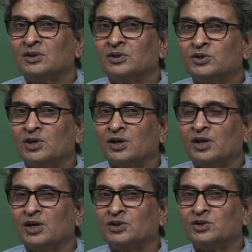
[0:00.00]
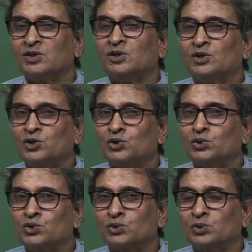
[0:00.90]
shrinkage due
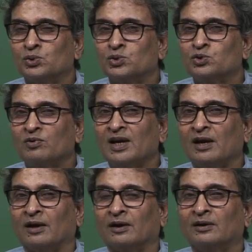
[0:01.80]
to swelling.